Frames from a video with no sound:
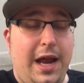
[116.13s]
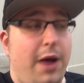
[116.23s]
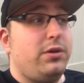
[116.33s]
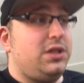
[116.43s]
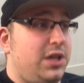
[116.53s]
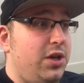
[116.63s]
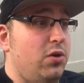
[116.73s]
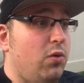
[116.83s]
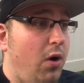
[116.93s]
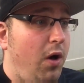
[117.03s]
I will see
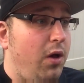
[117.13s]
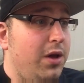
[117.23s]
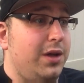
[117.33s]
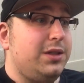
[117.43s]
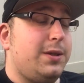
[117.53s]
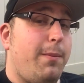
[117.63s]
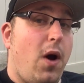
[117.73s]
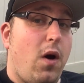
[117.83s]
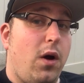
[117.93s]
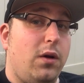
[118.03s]
you all
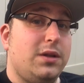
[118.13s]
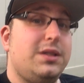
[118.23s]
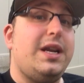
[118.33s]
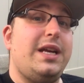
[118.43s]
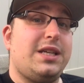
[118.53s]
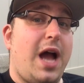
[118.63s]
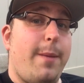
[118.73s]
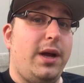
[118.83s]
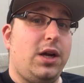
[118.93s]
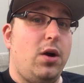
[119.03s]
tomorrow. Today's
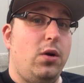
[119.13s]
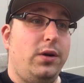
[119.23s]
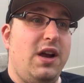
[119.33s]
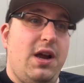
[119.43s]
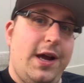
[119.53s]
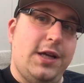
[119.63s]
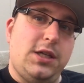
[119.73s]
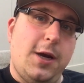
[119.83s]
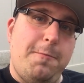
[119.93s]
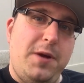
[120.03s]
comment code is
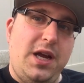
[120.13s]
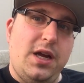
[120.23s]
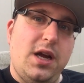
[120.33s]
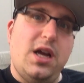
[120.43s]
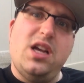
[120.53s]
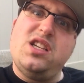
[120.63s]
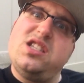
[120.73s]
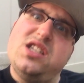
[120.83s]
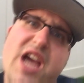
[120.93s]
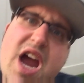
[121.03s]
going to be
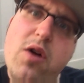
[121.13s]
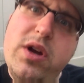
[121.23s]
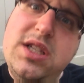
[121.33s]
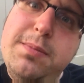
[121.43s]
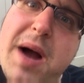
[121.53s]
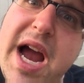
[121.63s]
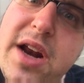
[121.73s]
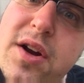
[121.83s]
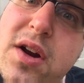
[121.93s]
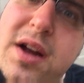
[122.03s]
scary
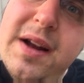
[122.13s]
spider.